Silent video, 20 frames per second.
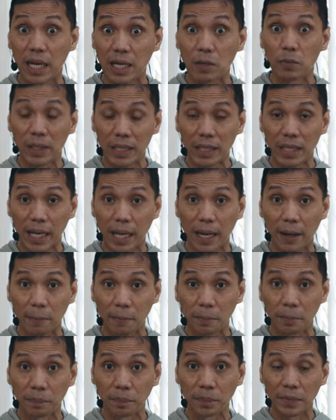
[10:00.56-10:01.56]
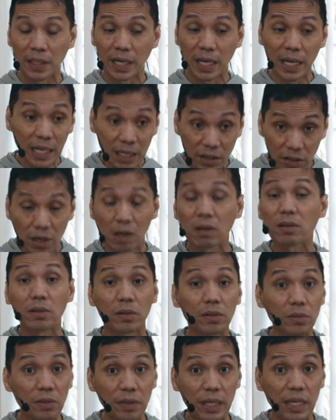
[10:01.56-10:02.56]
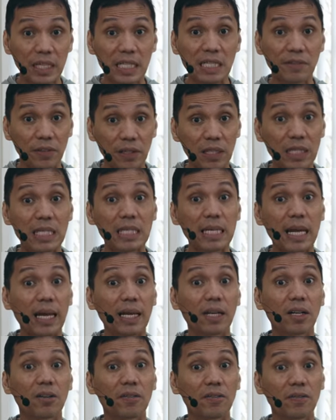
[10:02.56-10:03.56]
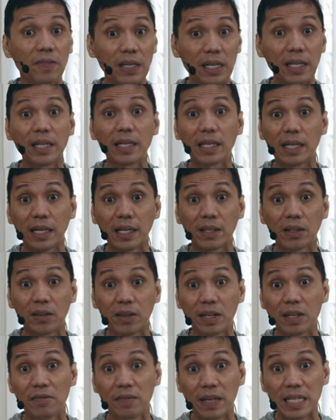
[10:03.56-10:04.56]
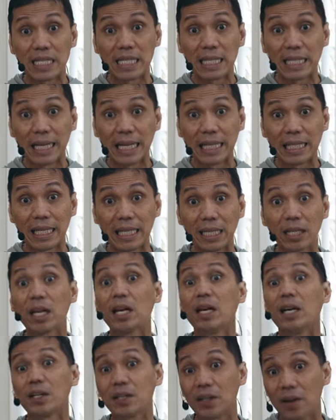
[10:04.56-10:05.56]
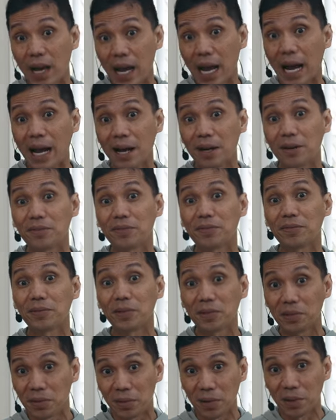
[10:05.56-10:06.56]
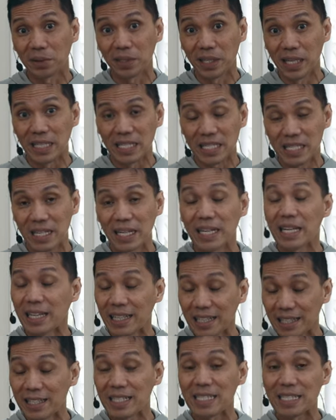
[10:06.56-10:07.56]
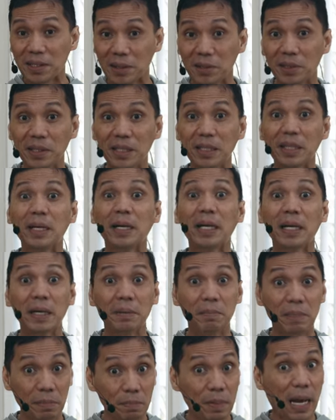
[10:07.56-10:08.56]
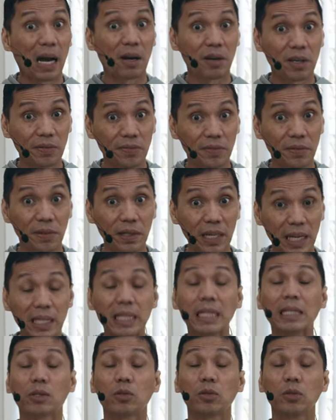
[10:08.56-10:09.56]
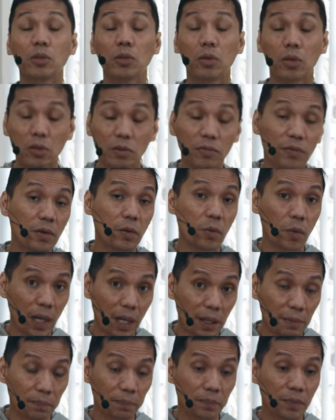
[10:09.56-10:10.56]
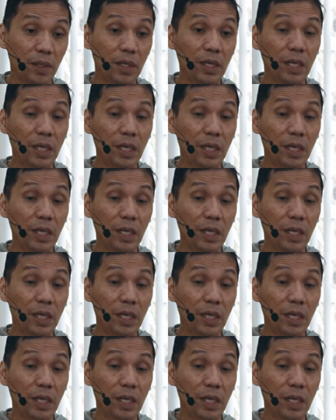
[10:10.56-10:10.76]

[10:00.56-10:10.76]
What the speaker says: and with care. And then don't do this for the sake of feeling it or investigating. You have to grow this. This could be powerful and it could overwhelm